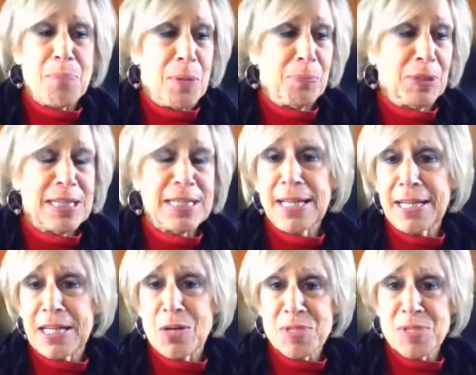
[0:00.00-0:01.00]
a bubbly
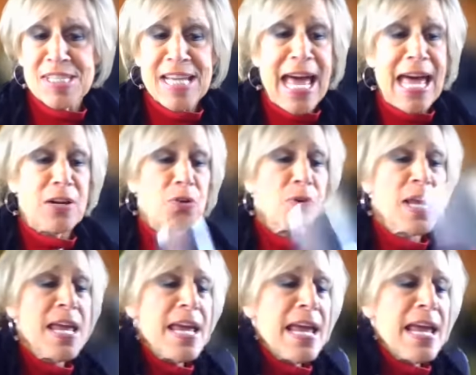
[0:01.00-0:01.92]
like our Moscato.